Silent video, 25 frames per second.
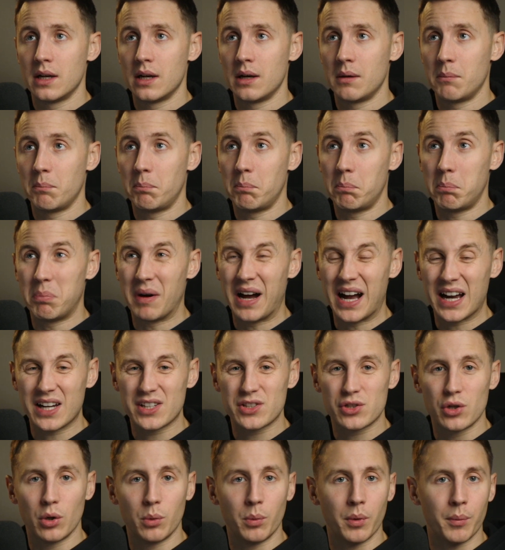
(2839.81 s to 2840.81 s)
And
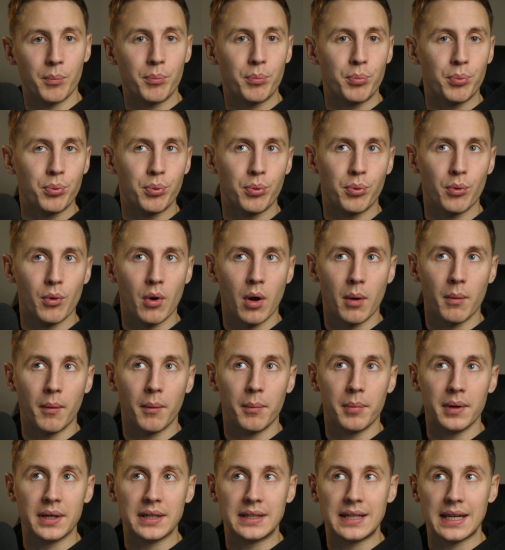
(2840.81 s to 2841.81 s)
Baxter would
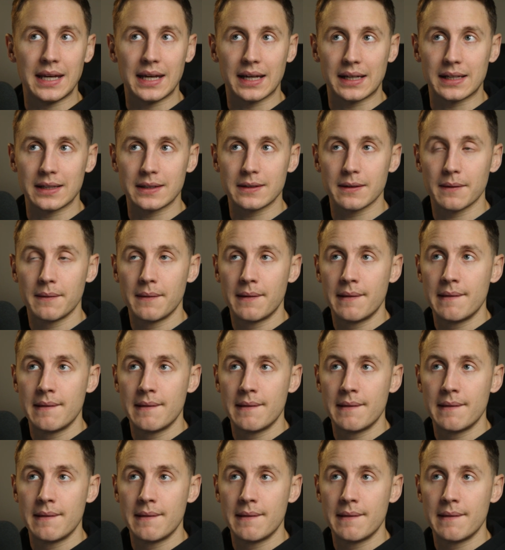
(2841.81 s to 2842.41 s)
probably take it.